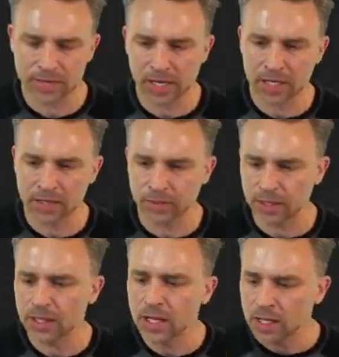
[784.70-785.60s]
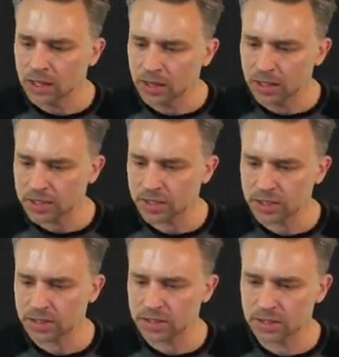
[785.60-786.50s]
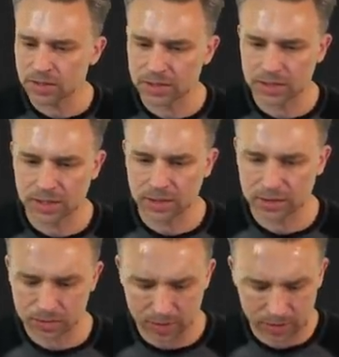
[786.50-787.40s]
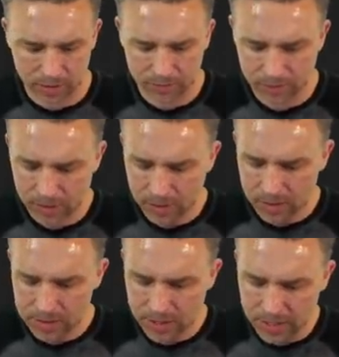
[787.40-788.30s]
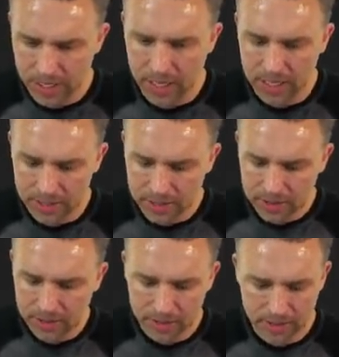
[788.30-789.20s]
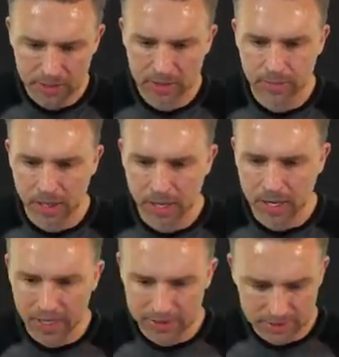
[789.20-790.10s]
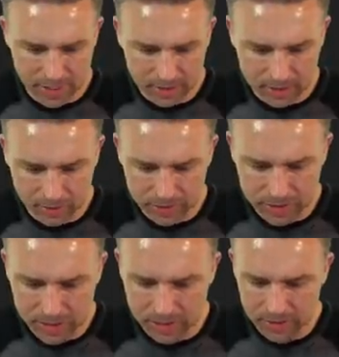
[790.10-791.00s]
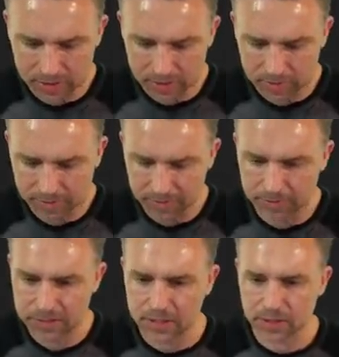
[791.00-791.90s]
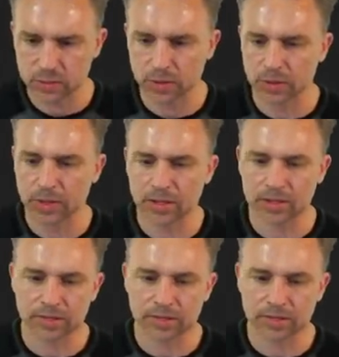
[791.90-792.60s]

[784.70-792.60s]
hey, you know what? Let's just do this in Illustrator. 1080 by say 1350 because we want to make this